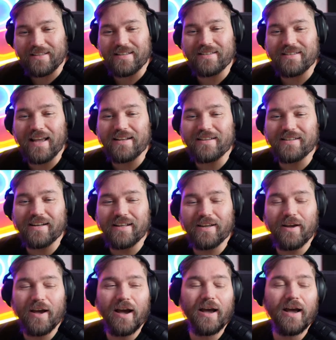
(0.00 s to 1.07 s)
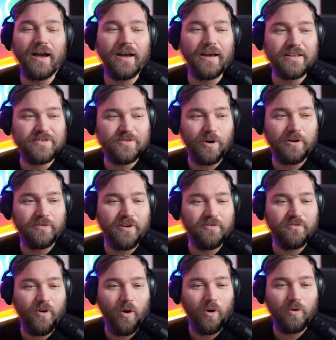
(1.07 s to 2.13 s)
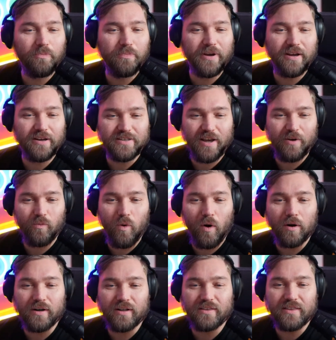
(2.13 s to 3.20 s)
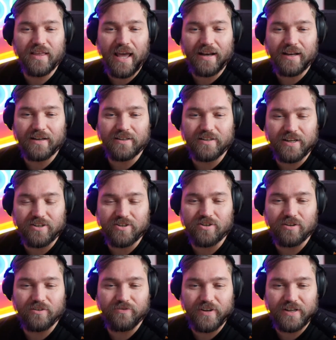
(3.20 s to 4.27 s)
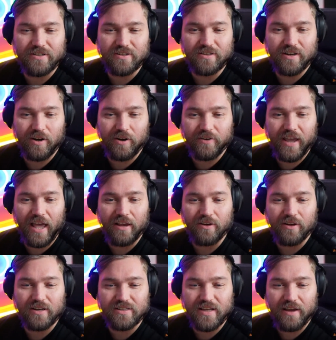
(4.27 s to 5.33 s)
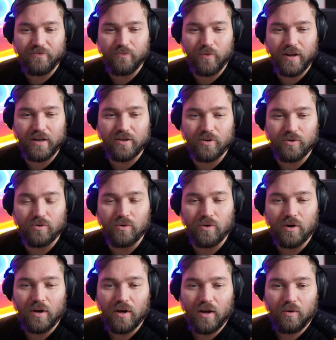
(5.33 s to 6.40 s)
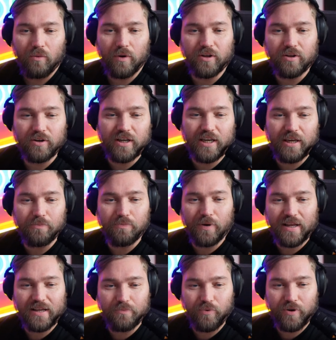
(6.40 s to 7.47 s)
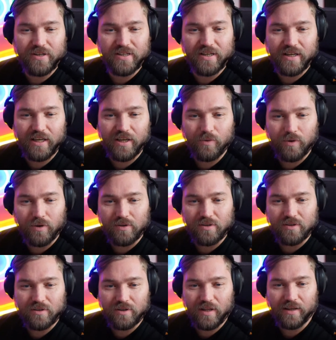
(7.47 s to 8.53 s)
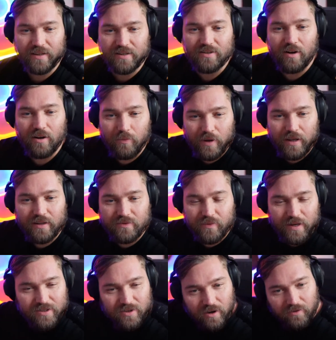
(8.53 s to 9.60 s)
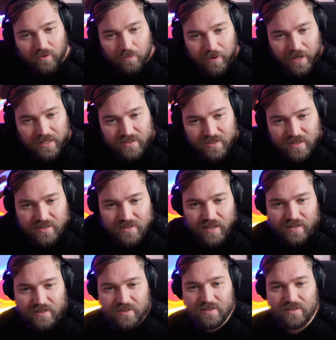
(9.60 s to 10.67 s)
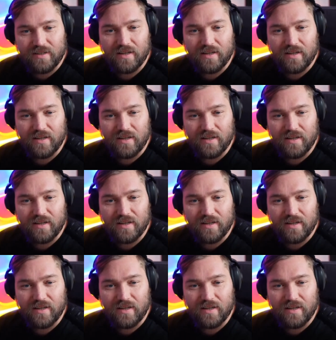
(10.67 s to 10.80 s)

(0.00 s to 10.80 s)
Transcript: essentially it sort of evolved because I wanted that additional features a lot of calculators have when you keep pressing equals. Like there's a lot where it sort of repeats these things.